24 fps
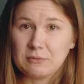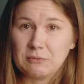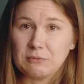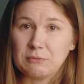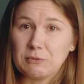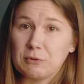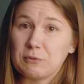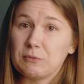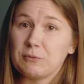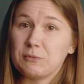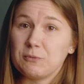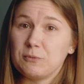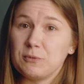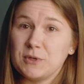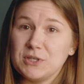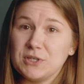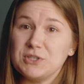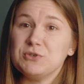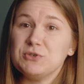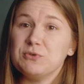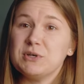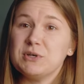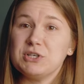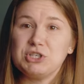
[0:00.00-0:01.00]
Well, we
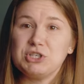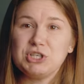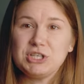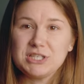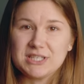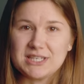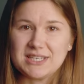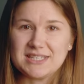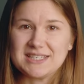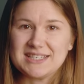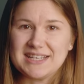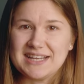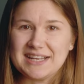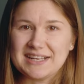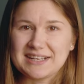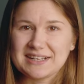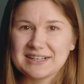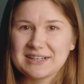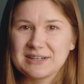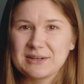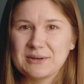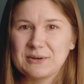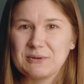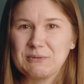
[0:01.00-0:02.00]
do what Jesus did.
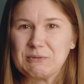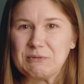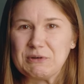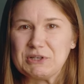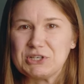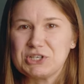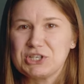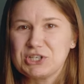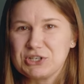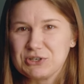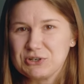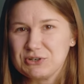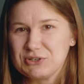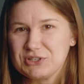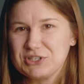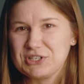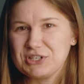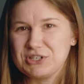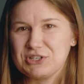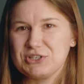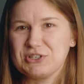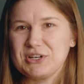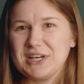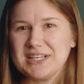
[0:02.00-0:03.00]
We choose
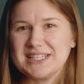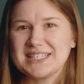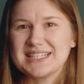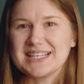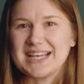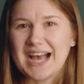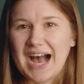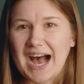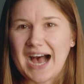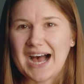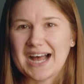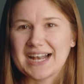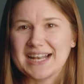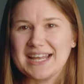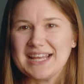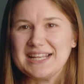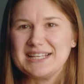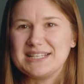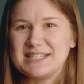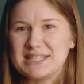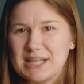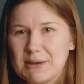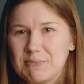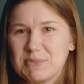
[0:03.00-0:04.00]
to trust God
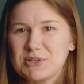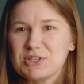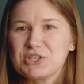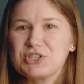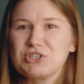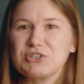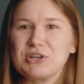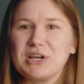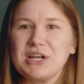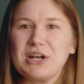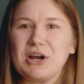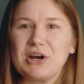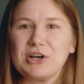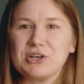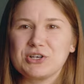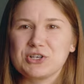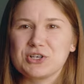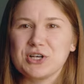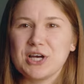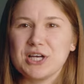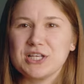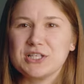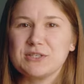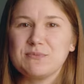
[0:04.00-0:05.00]
and demonstrate our
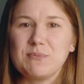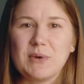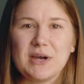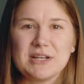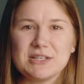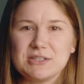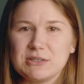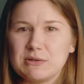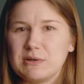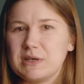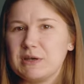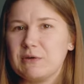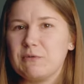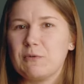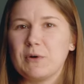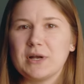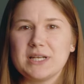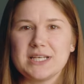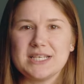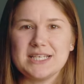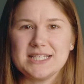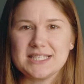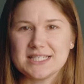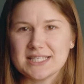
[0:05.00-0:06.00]
trust by doing
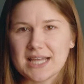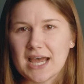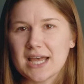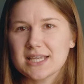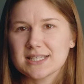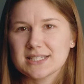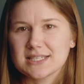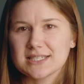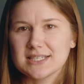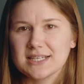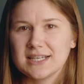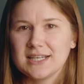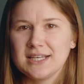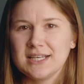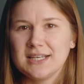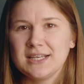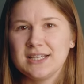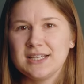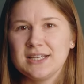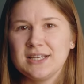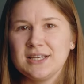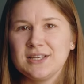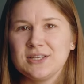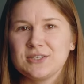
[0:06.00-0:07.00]
what he says.
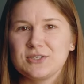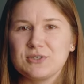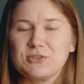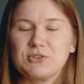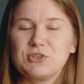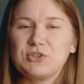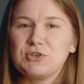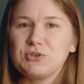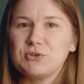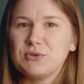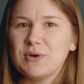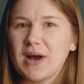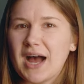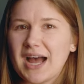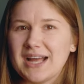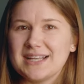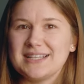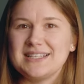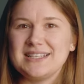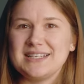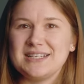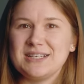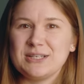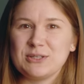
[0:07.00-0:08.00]
So, two
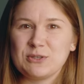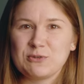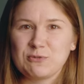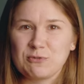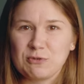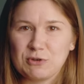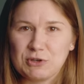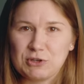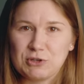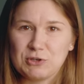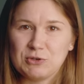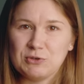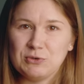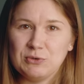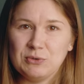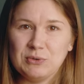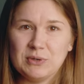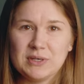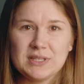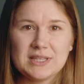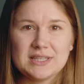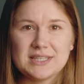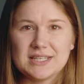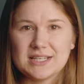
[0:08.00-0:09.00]
ideas for
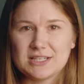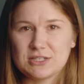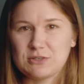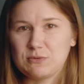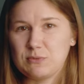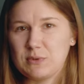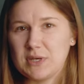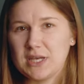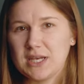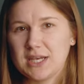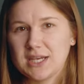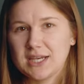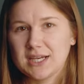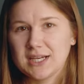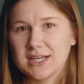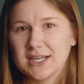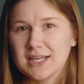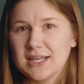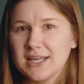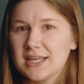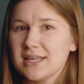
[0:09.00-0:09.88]
you this week.